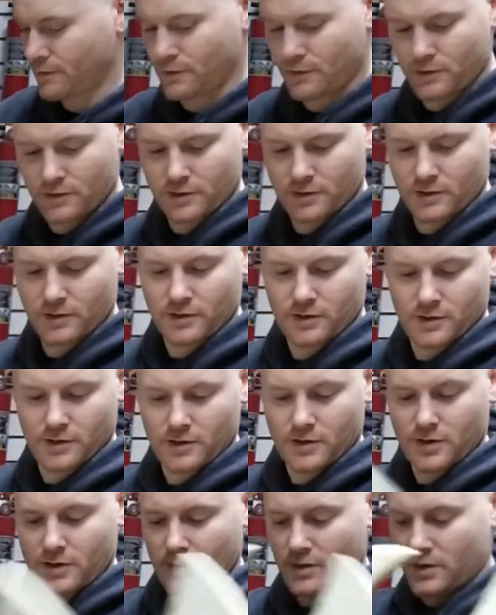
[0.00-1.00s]
for
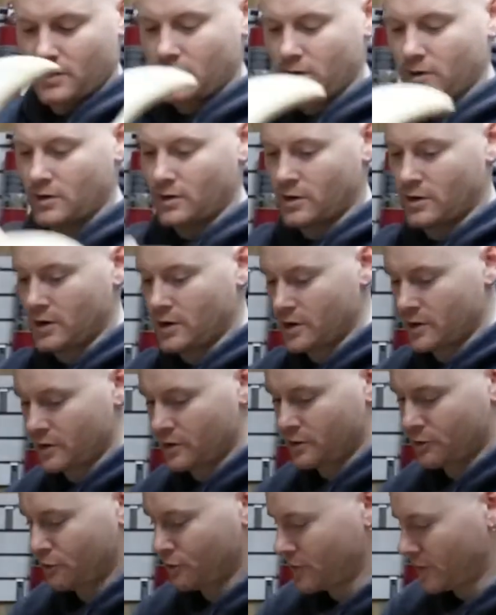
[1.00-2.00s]
our
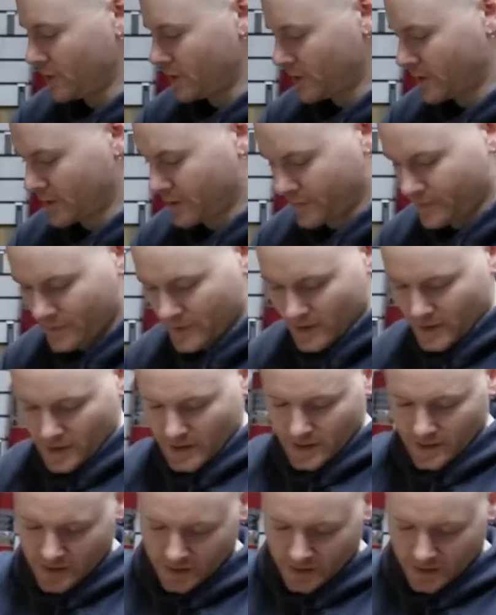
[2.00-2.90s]
clear acrylic.